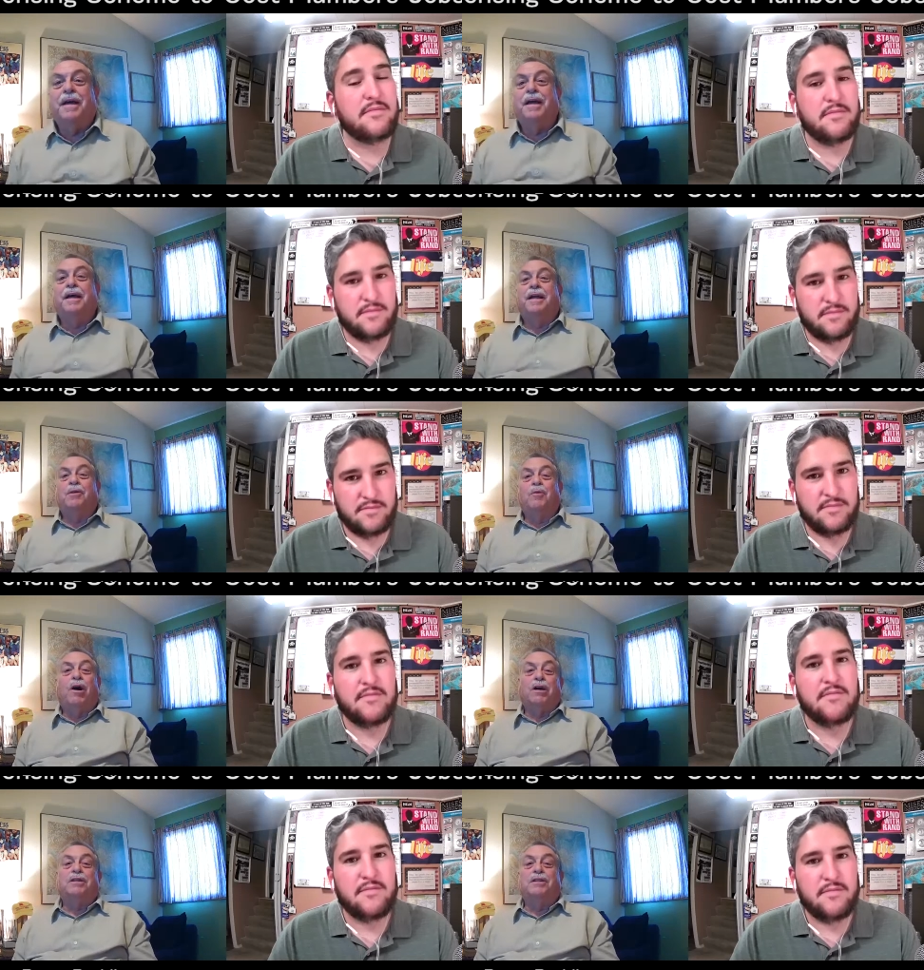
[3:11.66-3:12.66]
Speaker 1: and I
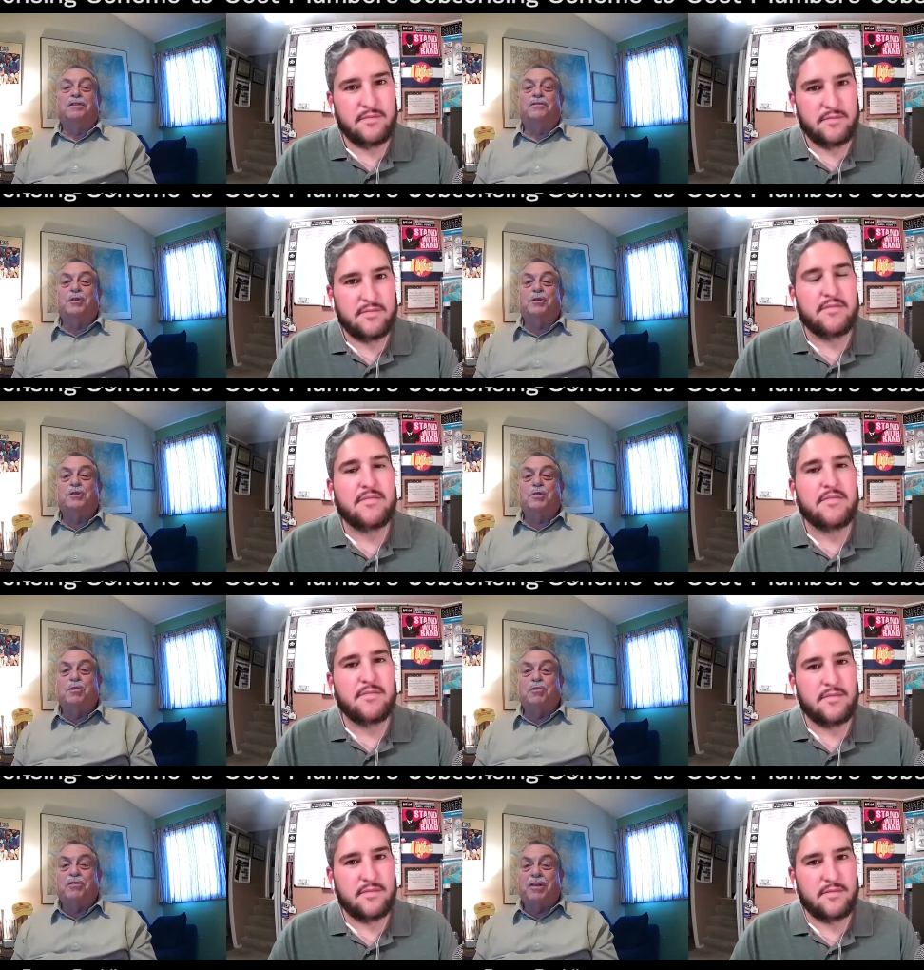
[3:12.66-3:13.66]
walked in the first
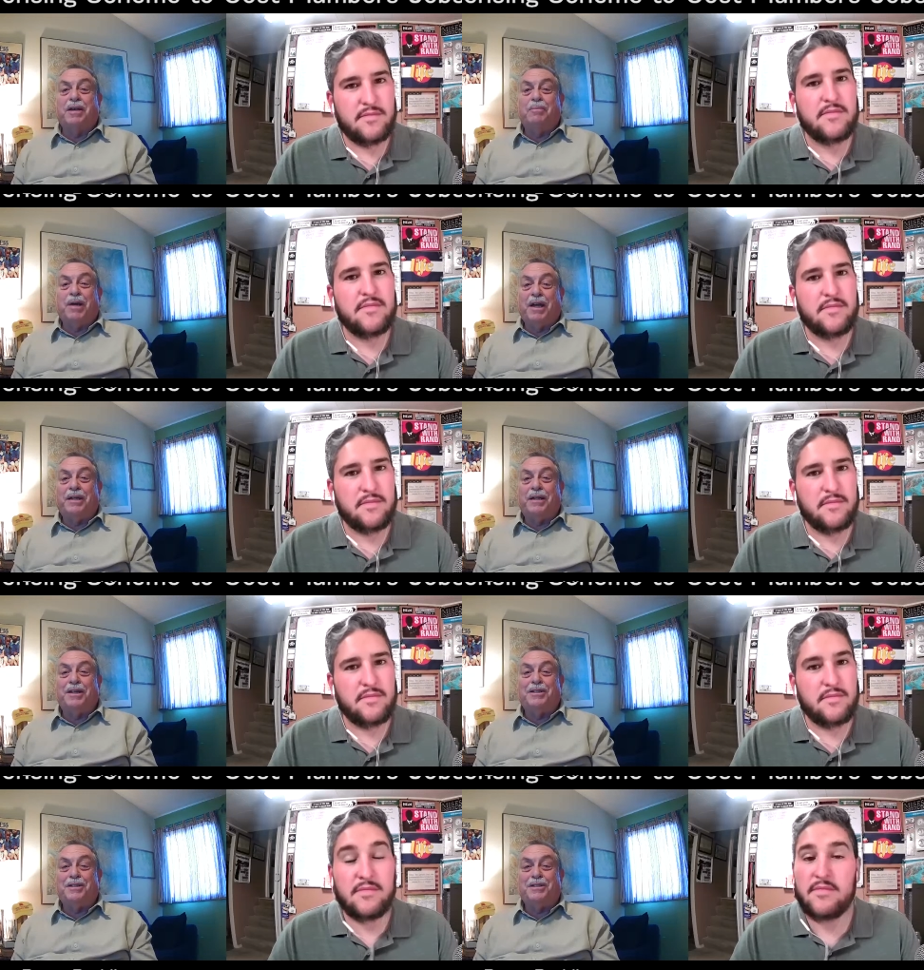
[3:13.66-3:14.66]
Earth Day back in
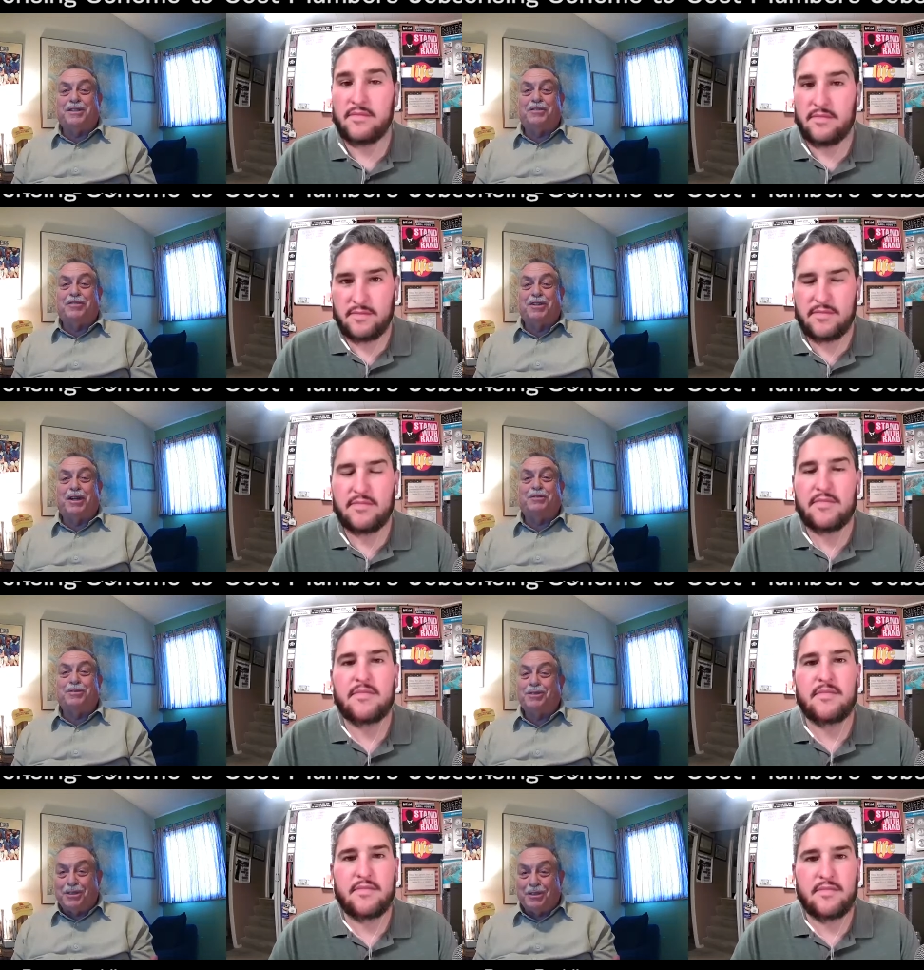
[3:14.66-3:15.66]
1970. I
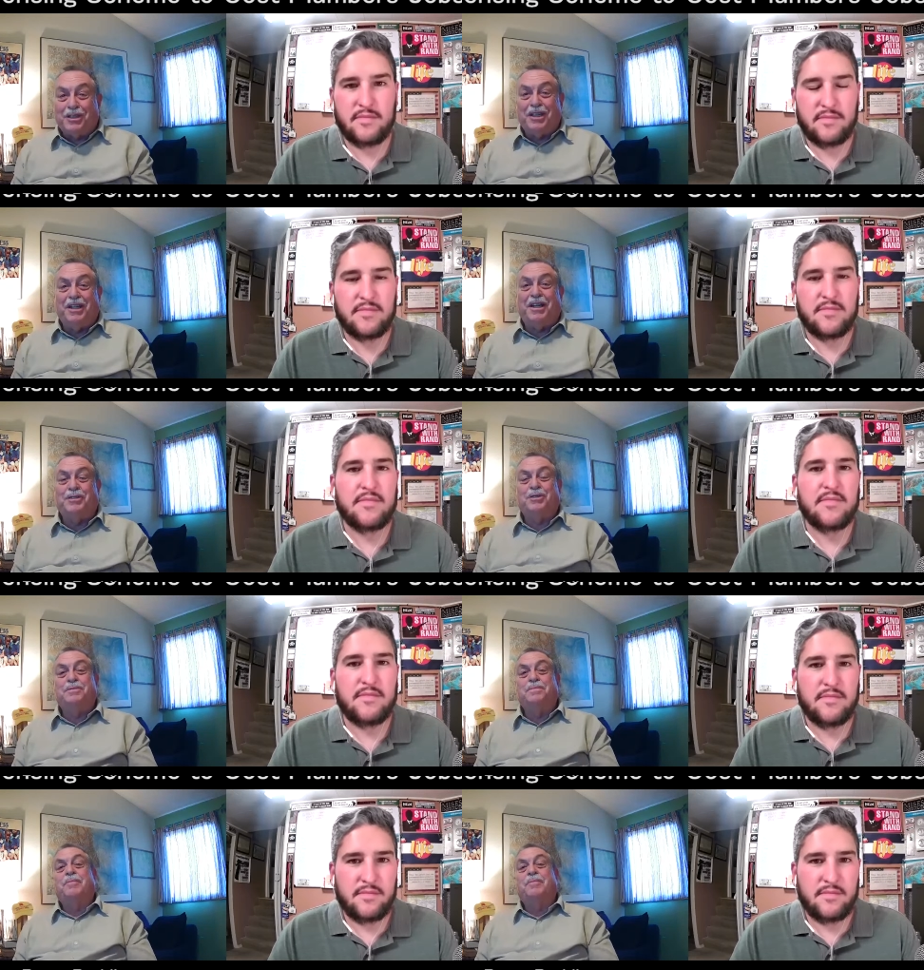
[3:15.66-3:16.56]
was just a teenager,